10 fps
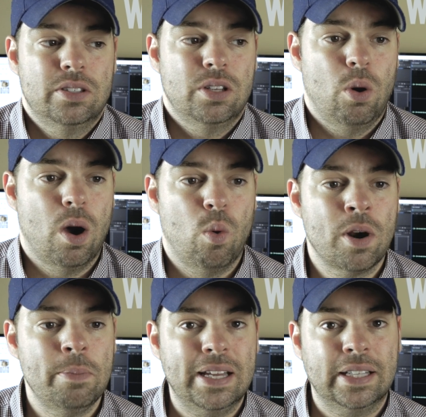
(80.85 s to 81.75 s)
So I
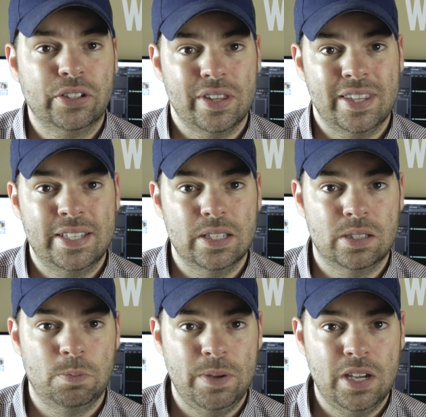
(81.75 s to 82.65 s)
want to be clear that this is
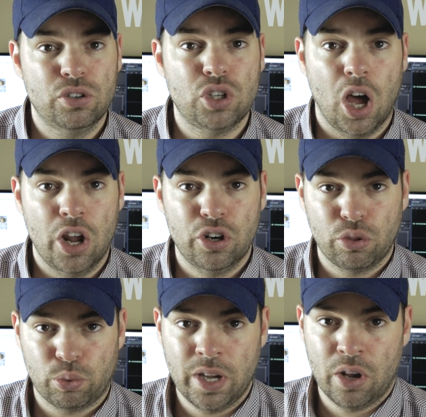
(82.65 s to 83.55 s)
speakers under
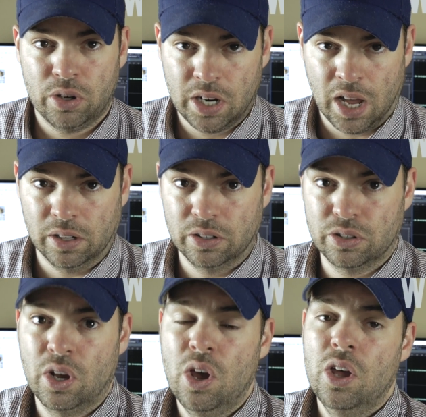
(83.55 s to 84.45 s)
$300